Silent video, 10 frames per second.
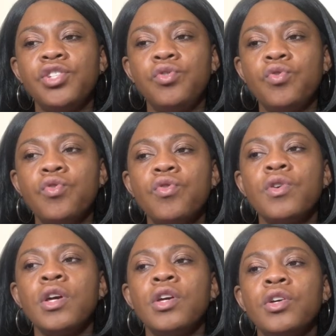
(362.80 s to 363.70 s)
do
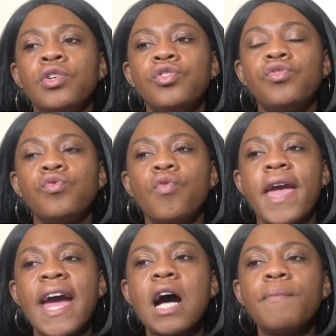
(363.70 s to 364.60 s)
to
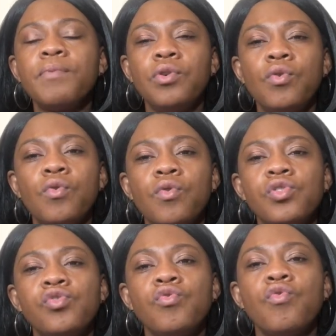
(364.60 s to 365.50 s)
help you
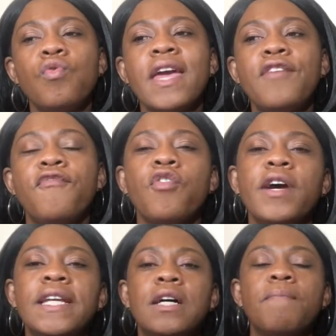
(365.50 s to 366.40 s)
to
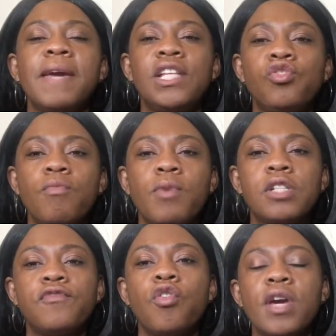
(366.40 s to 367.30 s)
avoid paying too
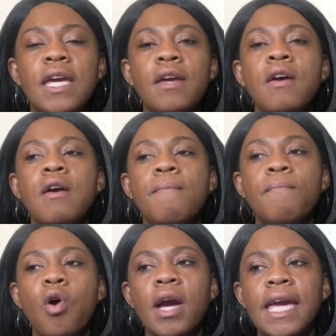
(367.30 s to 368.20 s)
much for a
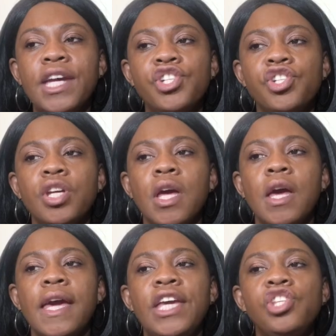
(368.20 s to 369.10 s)
mortgage
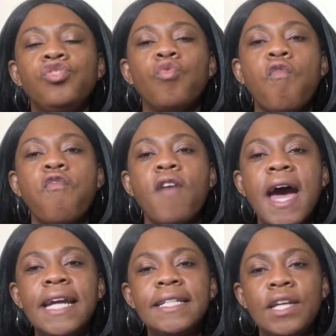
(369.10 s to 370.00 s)
is to
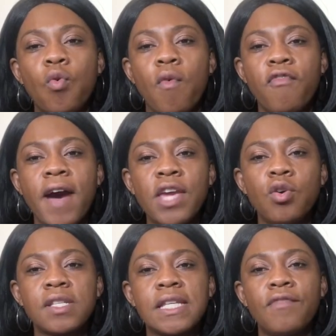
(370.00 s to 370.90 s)
find
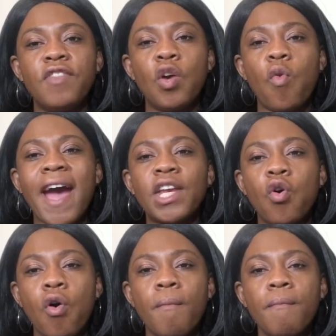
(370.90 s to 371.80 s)
yourself the right
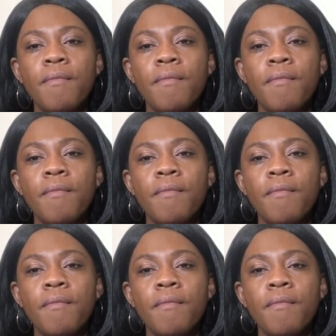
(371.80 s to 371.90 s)
home.